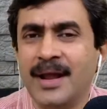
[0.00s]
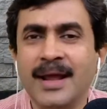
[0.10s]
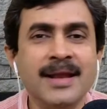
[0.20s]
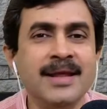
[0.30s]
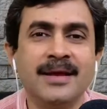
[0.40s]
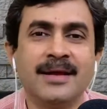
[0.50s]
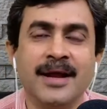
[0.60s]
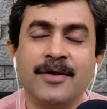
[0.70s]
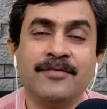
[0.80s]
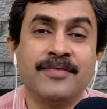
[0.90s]
any
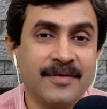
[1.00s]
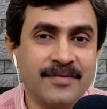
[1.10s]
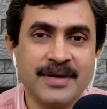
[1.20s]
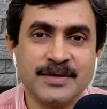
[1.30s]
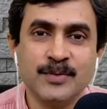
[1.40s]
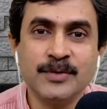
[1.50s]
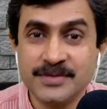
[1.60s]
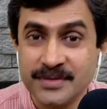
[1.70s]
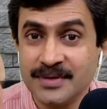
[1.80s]
kind of reference books